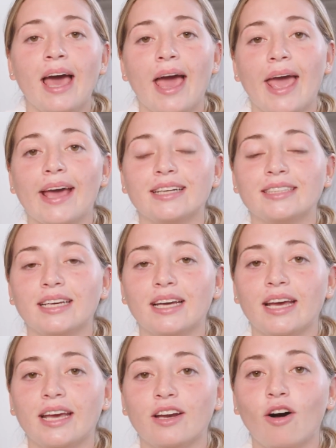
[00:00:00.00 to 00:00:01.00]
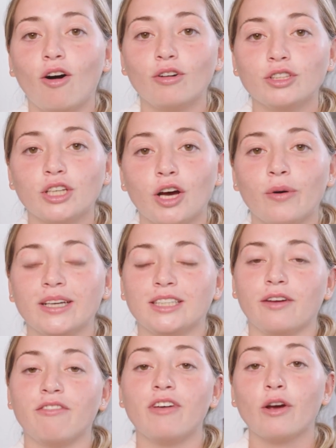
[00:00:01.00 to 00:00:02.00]
and it also is a
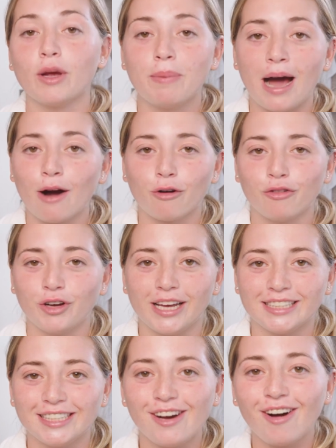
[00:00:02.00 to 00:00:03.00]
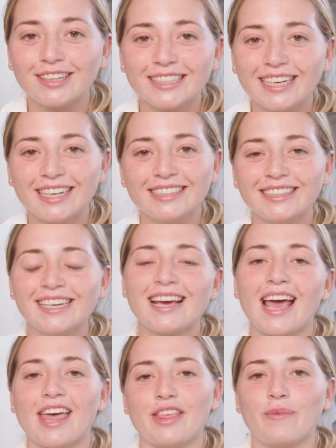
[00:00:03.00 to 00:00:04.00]
very powerful antioxidant.
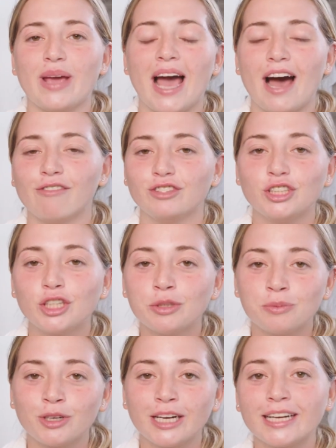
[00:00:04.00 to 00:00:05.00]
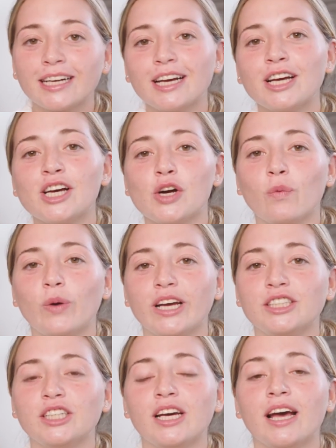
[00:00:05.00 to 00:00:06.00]
And then we have turmeric, which
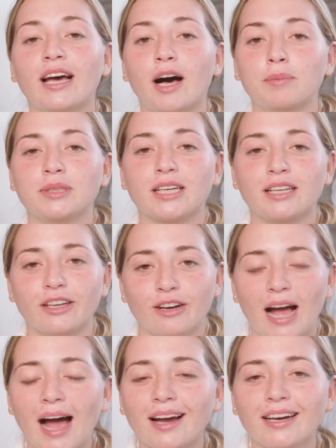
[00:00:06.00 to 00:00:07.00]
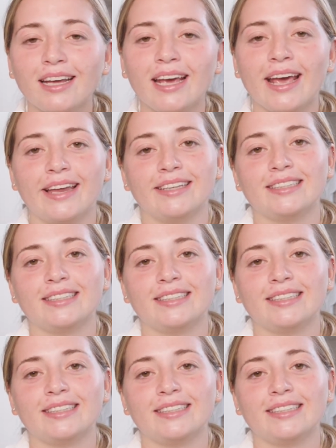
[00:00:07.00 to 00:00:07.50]
helps clear acne and is